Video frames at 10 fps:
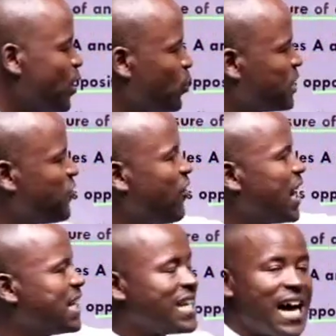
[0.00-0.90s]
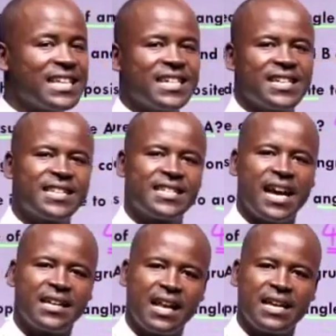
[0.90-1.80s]
We defined adjacent
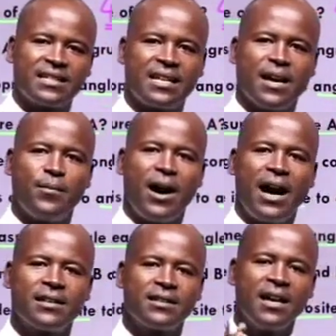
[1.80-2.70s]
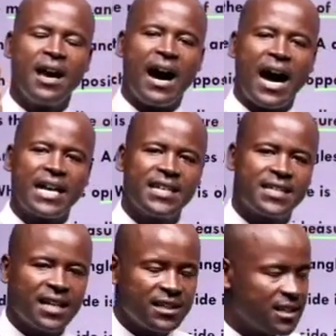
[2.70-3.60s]
side last time as
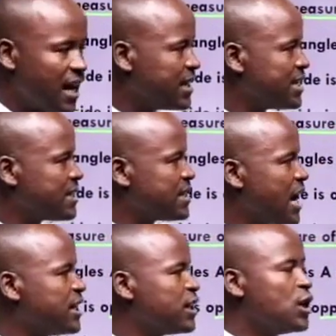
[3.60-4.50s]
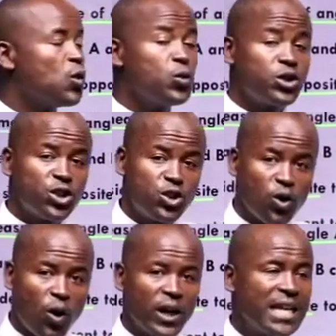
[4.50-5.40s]
adjacent side is a side which
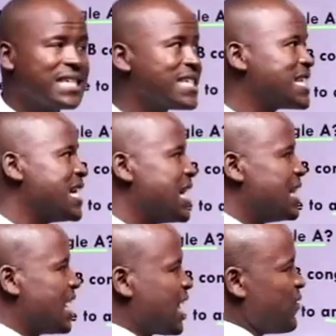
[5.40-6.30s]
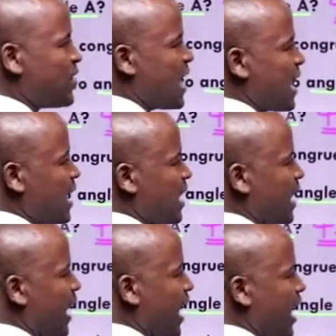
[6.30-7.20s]
joins the given angle
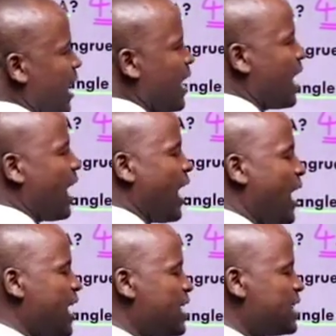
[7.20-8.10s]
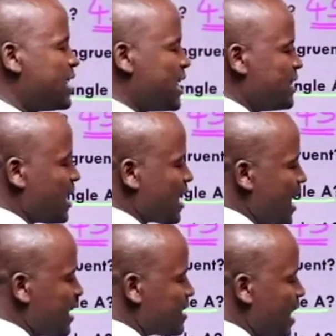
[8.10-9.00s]
A and the
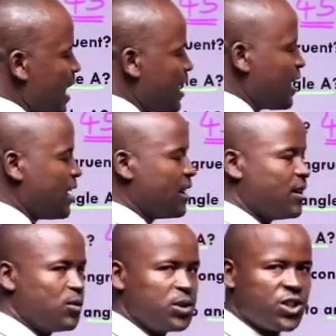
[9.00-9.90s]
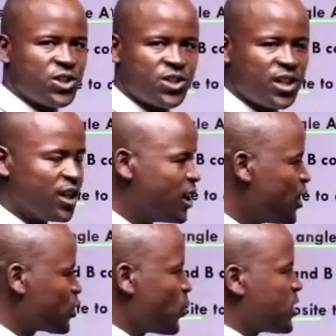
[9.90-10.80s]
right angle, which is C.
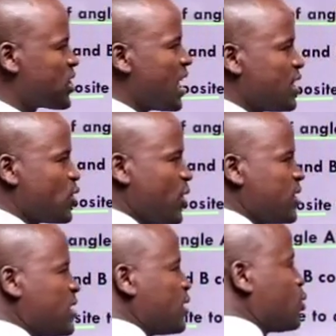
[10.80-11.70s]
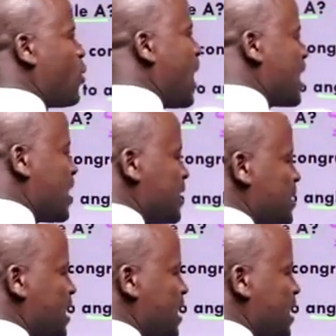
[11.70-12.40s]
So which side joins the two angles?